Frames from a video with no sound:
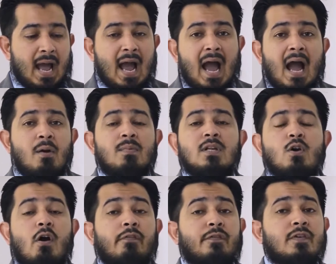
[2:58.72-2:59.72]
how many
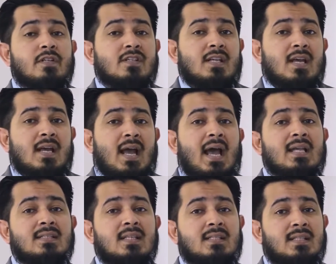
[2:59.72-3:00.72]
offers
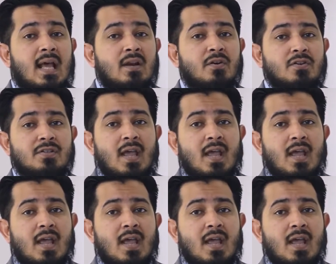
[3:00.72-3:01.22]
has the sellers